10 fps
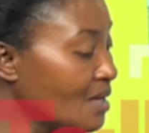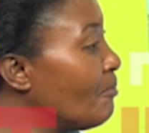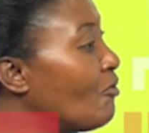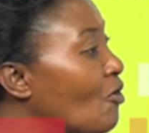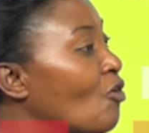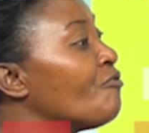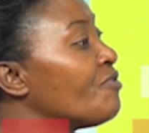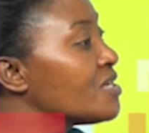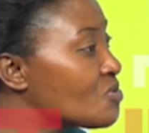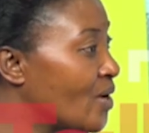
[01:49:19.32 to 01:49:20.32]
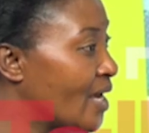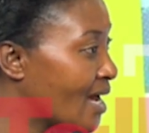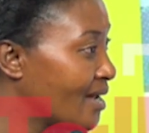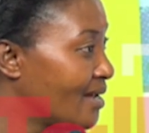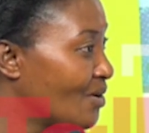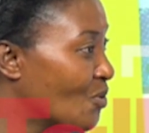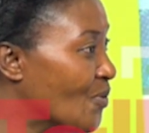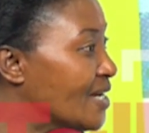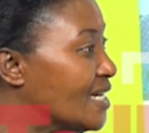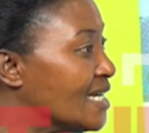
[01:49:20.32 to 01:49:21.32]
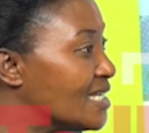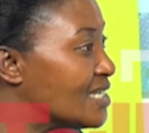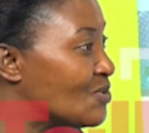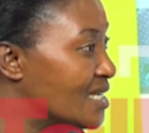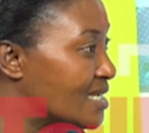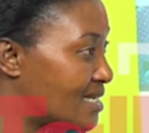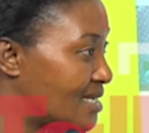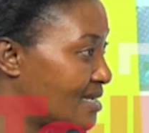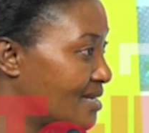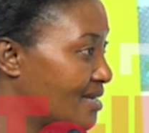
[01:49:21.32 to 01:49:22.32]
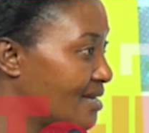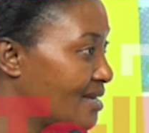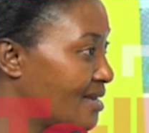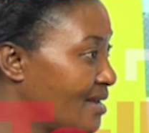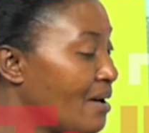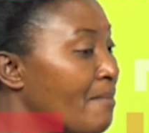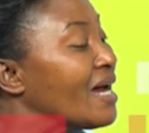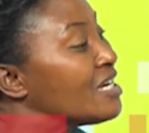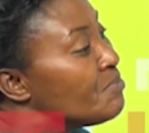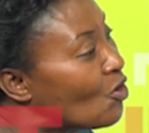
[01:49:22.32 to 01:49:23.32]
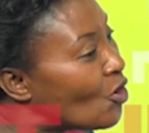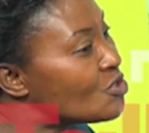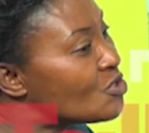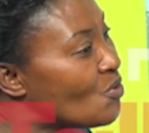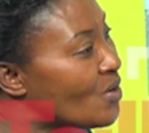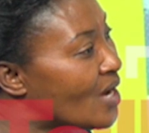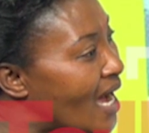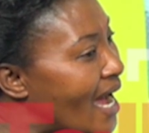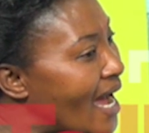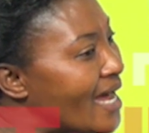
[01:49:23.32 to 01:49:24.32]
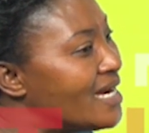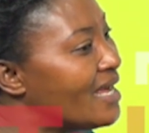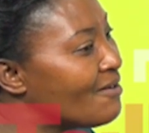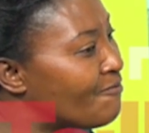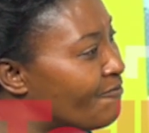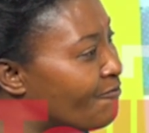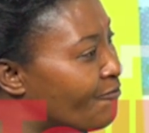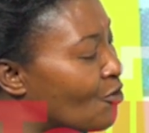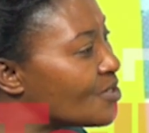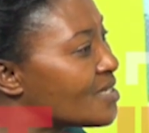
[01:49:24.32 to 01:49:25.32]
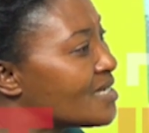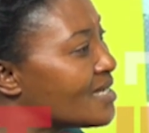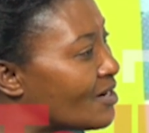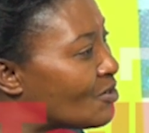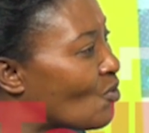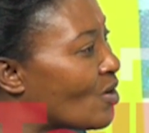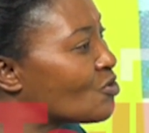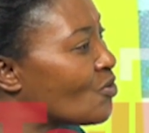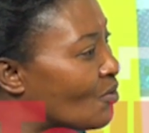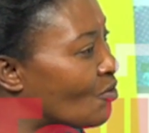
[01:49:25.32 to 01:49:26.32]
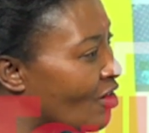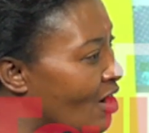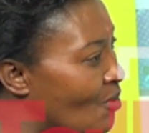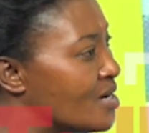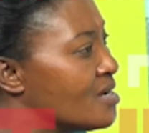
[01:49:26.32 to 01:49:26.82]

All of us were witness to this. But because we had a force that was on the ground,